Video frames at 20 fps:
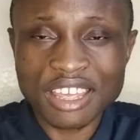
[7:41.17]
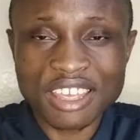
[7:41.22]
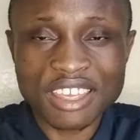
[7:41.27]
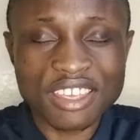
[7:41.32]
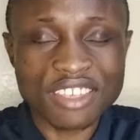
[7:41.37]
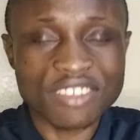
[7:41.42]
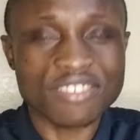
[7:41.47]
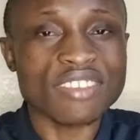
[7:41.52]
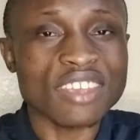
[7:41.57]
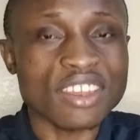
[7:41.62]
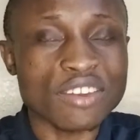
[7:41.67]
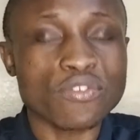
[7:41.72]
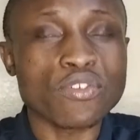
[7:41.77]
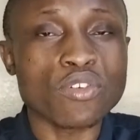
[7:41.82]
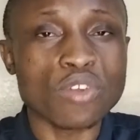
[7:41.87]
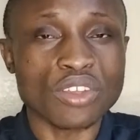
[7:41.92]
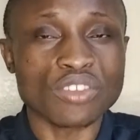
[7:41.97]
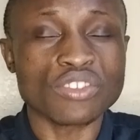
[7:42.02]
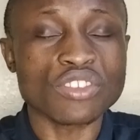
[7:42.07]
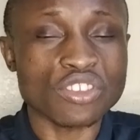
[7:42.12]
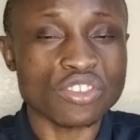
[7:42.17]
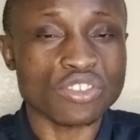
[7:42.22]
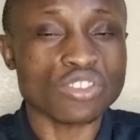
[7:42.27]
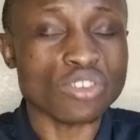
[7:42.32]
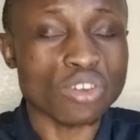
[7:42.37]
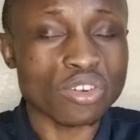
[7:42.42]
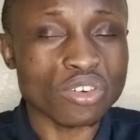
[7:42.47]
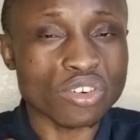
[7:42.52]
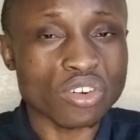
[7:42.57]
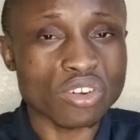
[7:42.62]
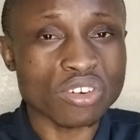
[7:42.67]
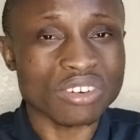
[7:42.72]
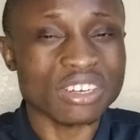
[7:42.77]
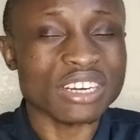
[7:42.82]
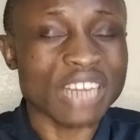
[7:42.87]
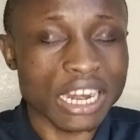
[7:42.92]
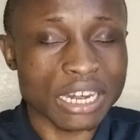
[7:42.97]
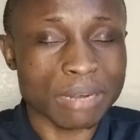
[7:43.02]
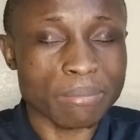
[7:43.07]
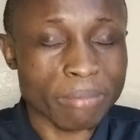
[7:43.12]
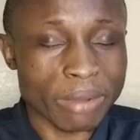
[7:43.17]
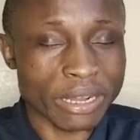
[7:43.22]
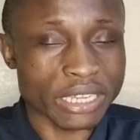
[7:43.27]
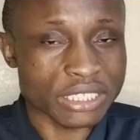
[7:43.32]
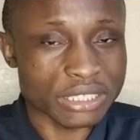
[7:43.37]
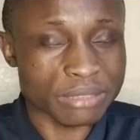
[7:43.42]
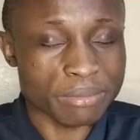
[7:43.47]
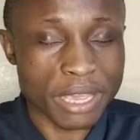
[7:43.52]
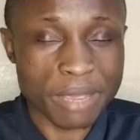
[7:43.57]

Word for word: his influence is not, not that much.